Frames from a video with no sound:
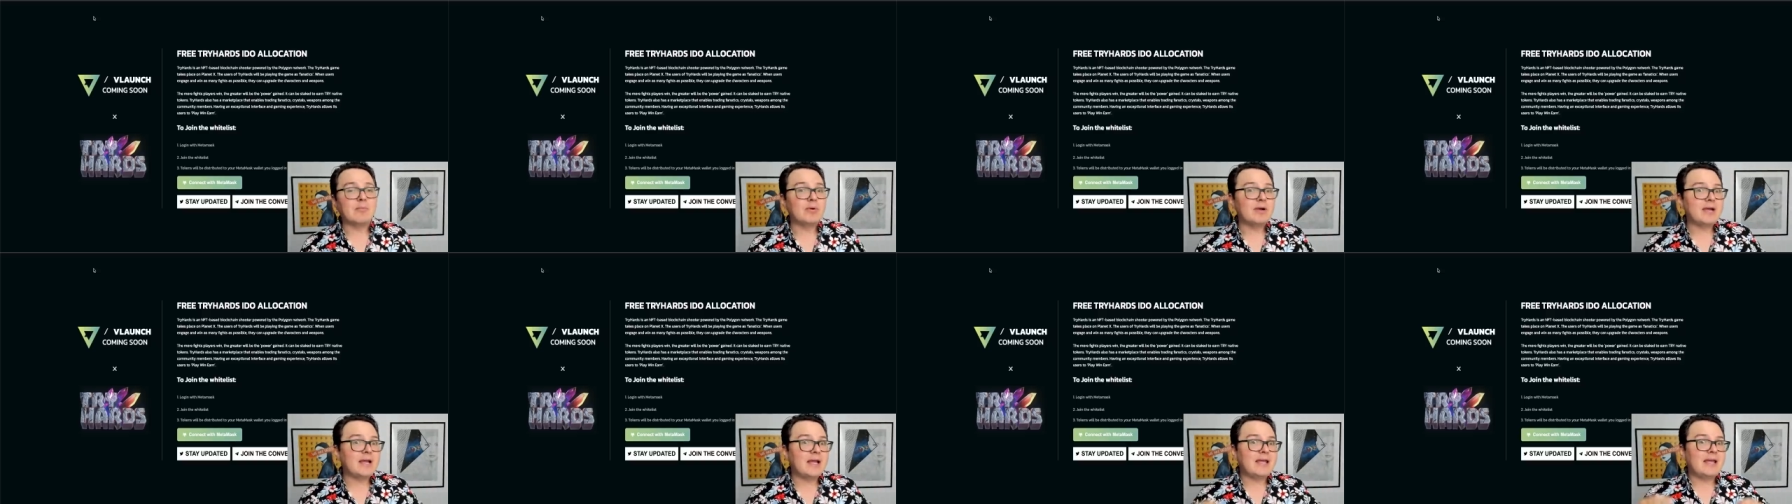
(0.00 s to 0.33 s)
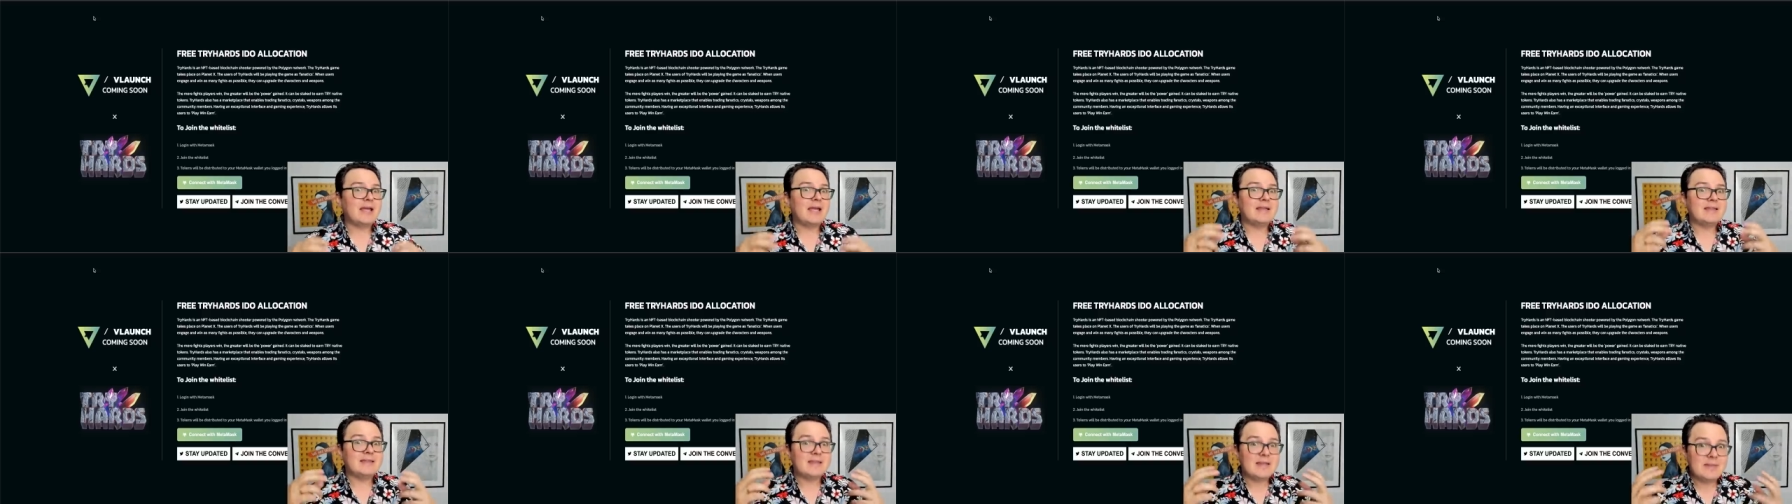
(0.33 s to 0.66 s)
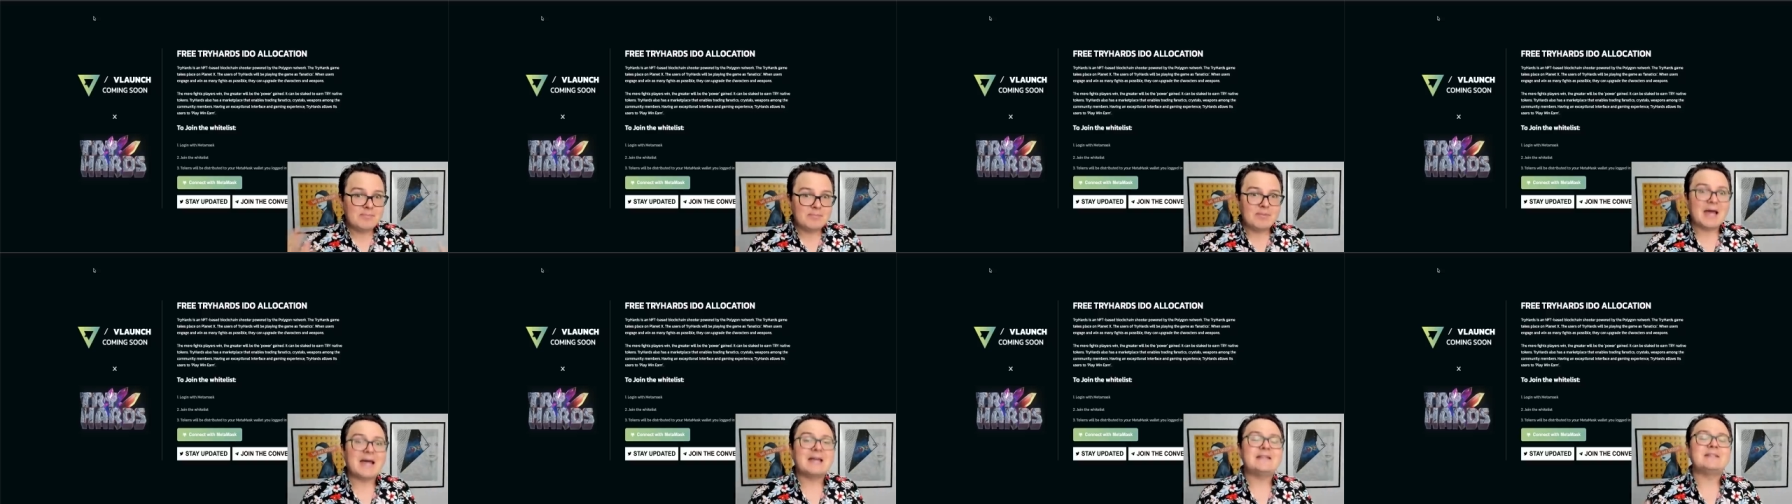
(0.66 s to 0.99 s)
bringing in the
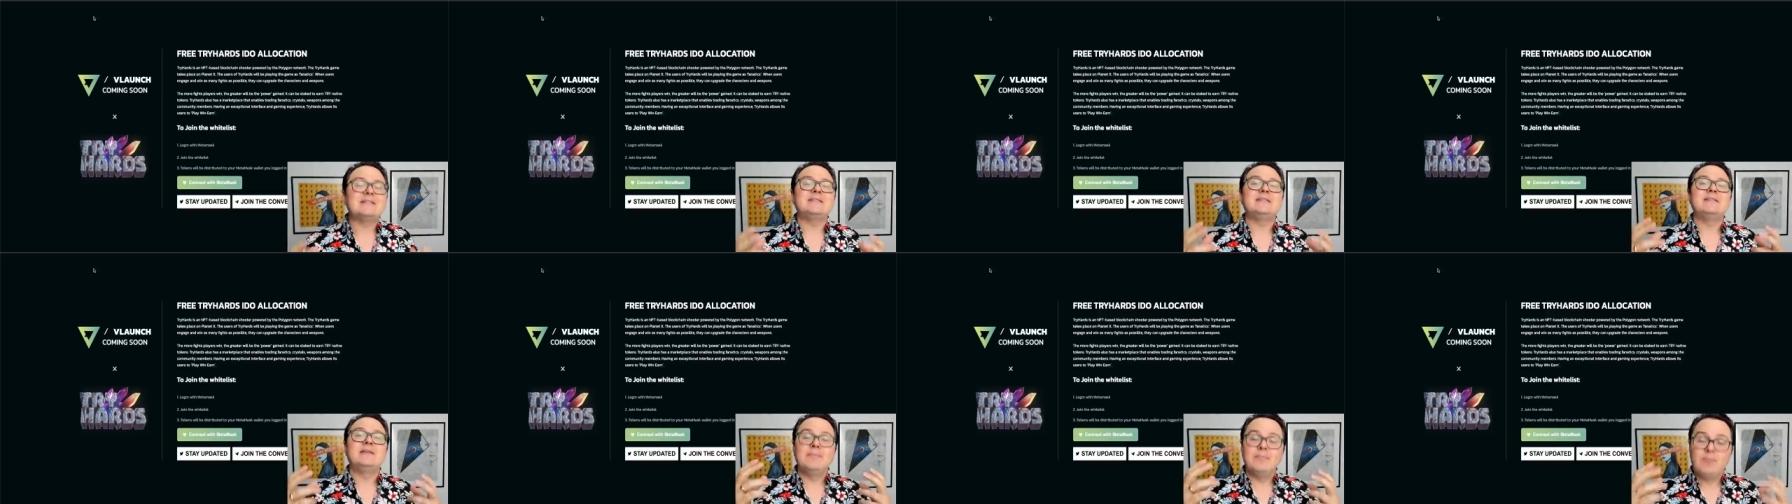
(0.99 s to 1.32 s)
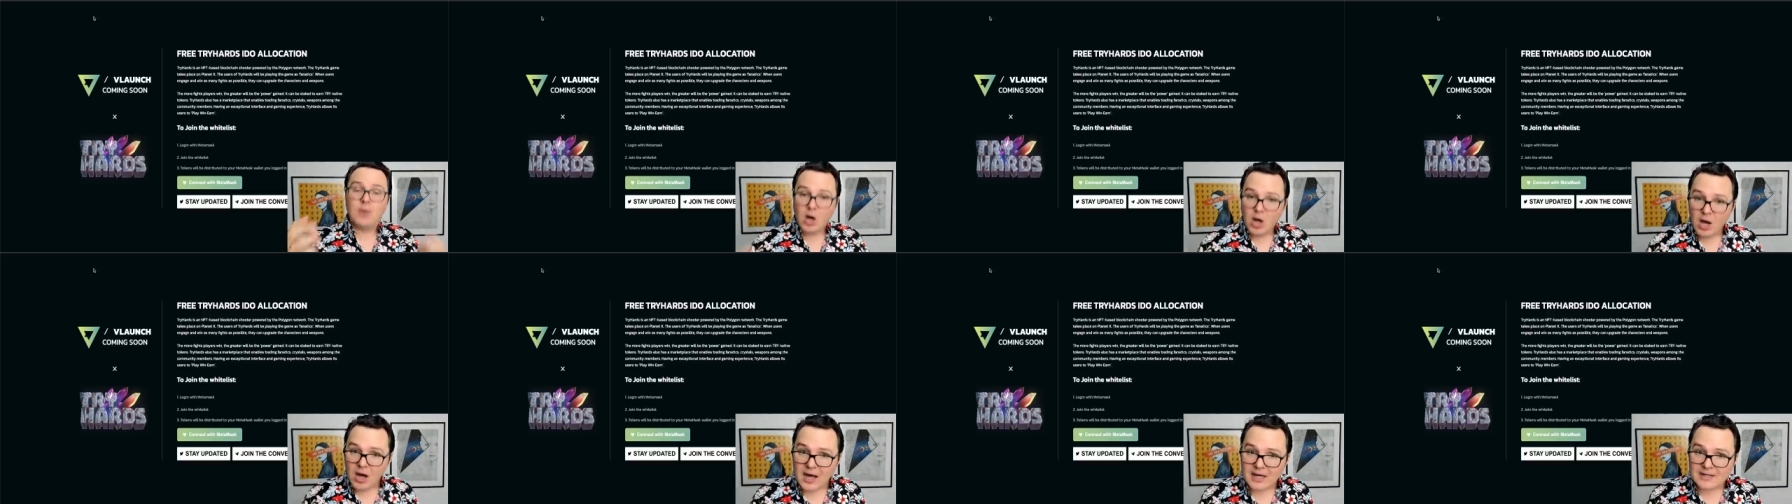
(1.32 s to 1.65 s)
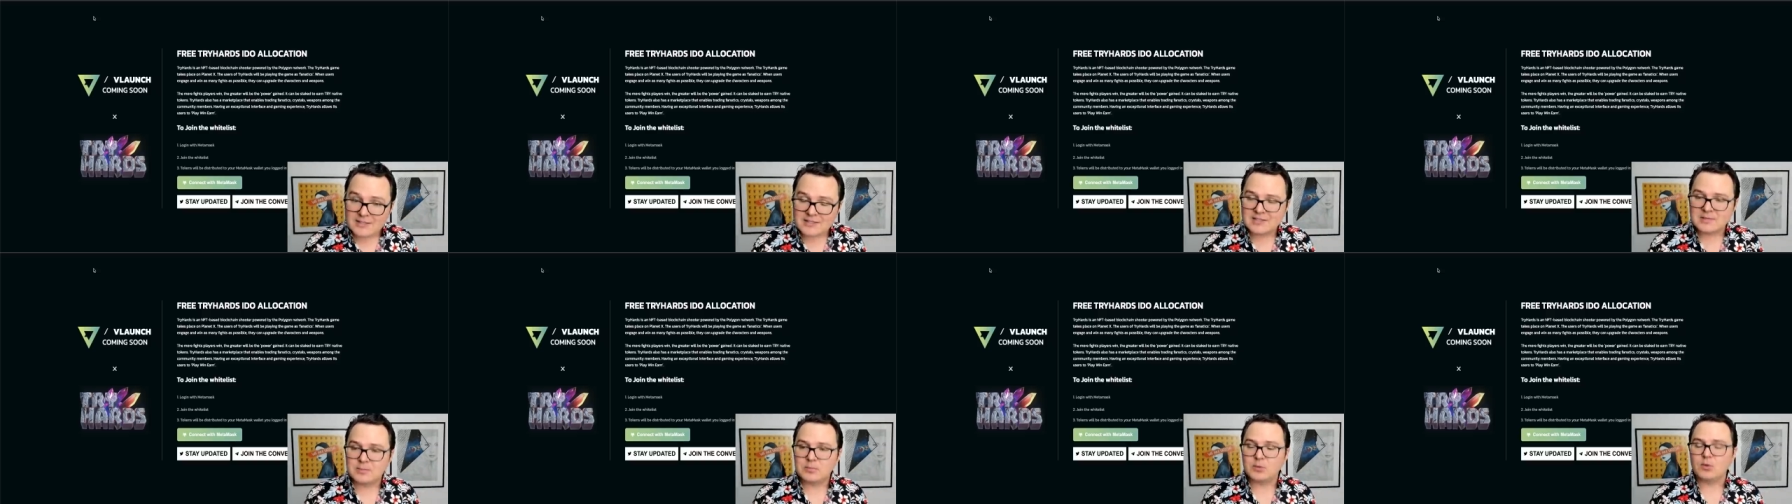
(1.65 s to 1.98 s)
best
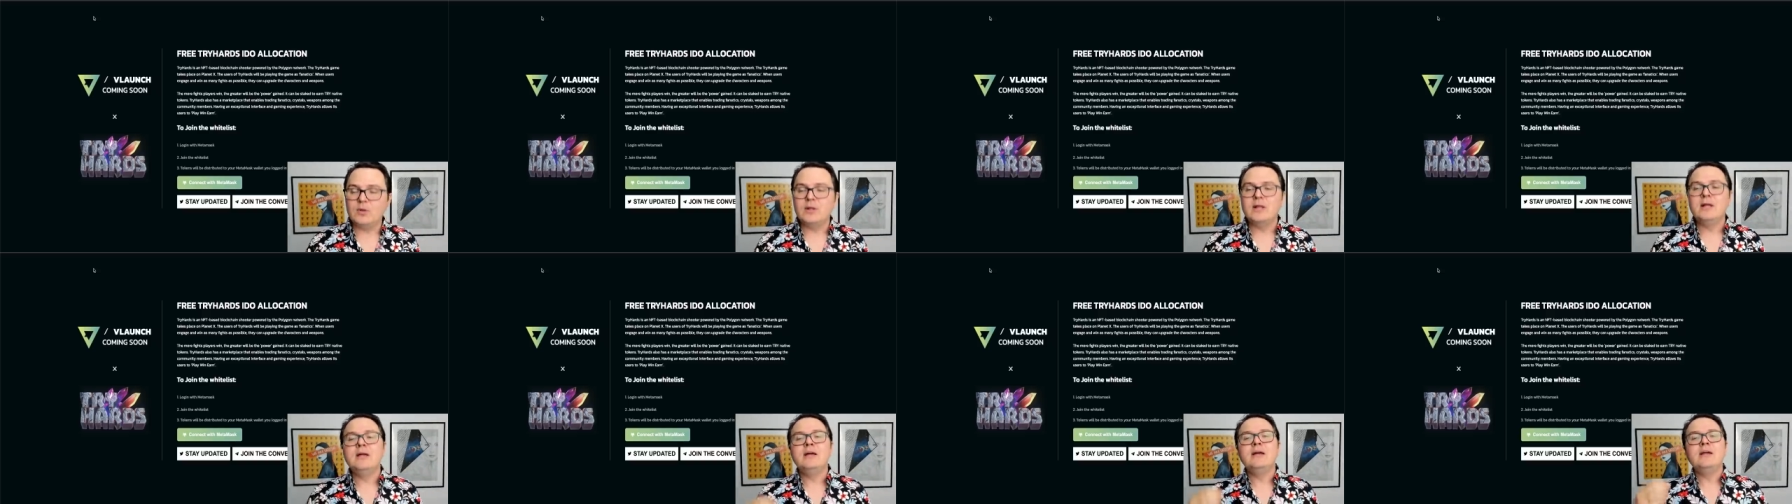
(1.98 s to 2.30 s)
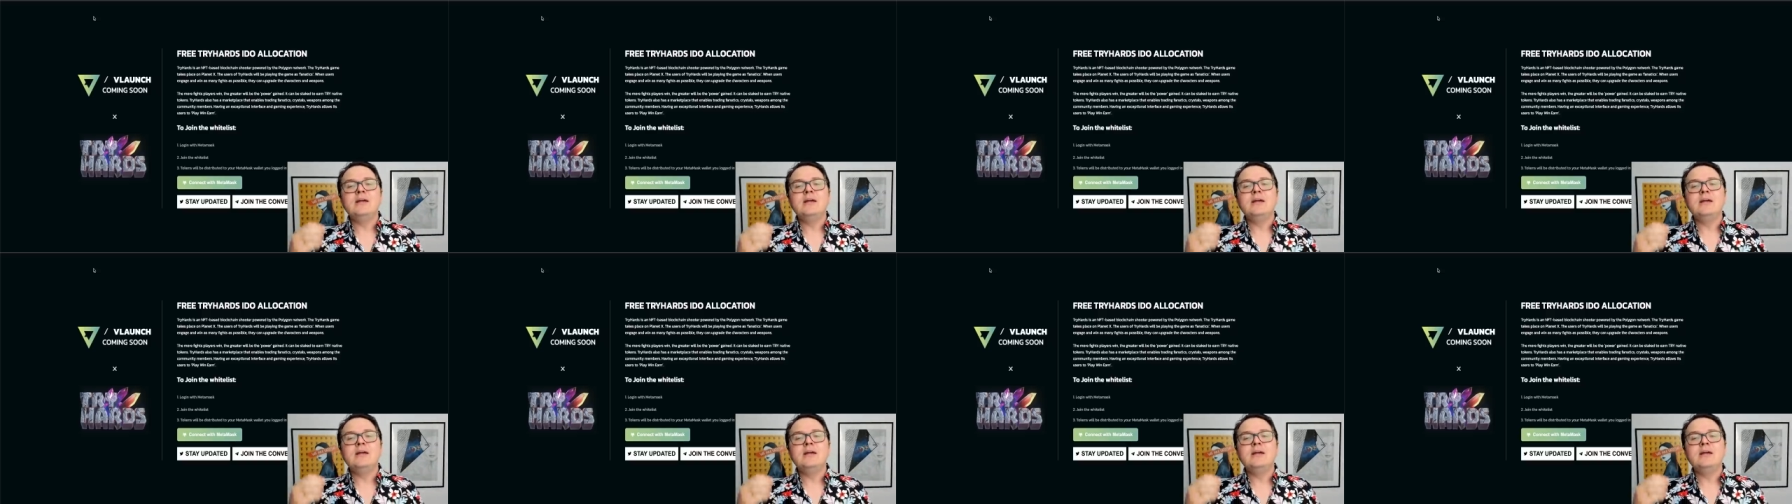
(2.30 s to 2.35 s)
possible